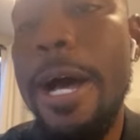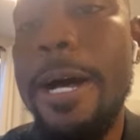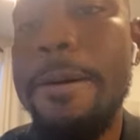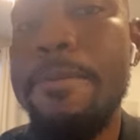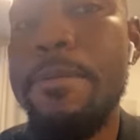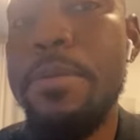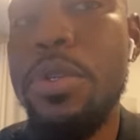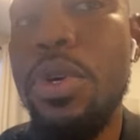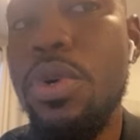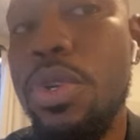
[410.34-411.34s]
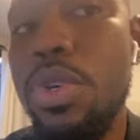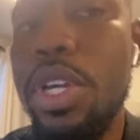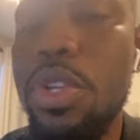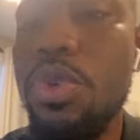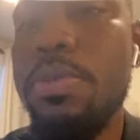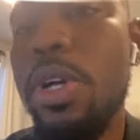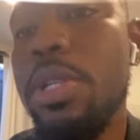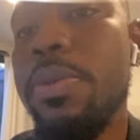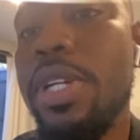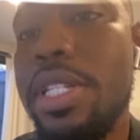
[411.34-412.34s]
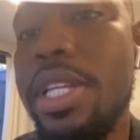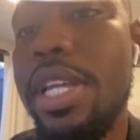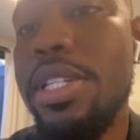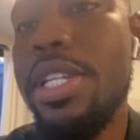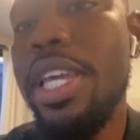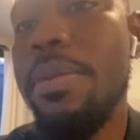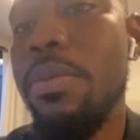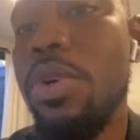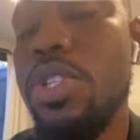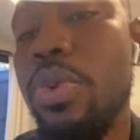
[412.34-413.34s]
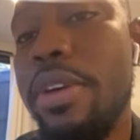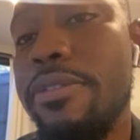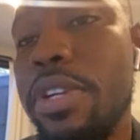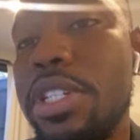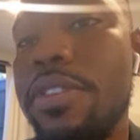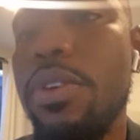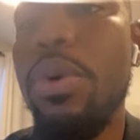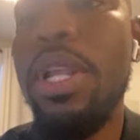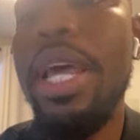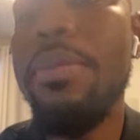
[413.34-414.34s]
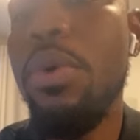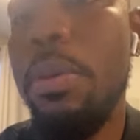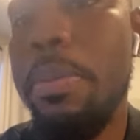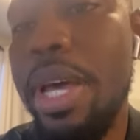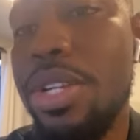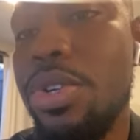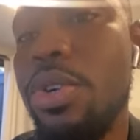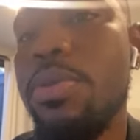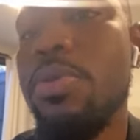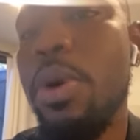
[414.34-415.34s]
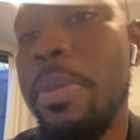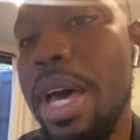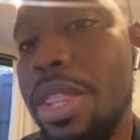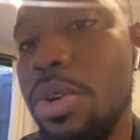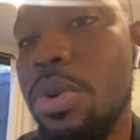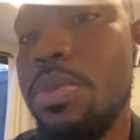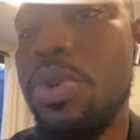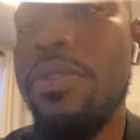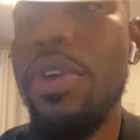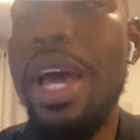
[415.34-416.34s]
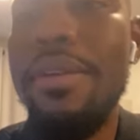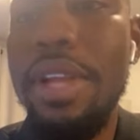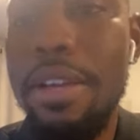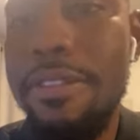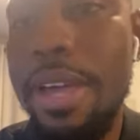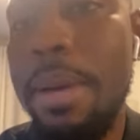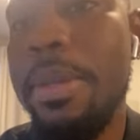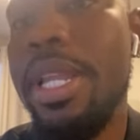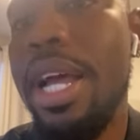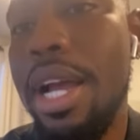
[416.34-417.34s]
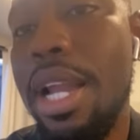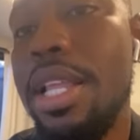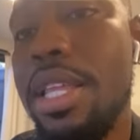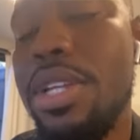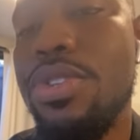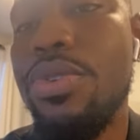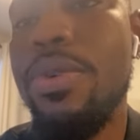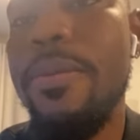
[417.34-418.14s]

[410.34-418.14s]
um, so you can use multiple containers to get more square footage if you want like more bedrooms, more bathrooms, mm-hmm. or if you mm-hmm. have like a family, that kind of thing.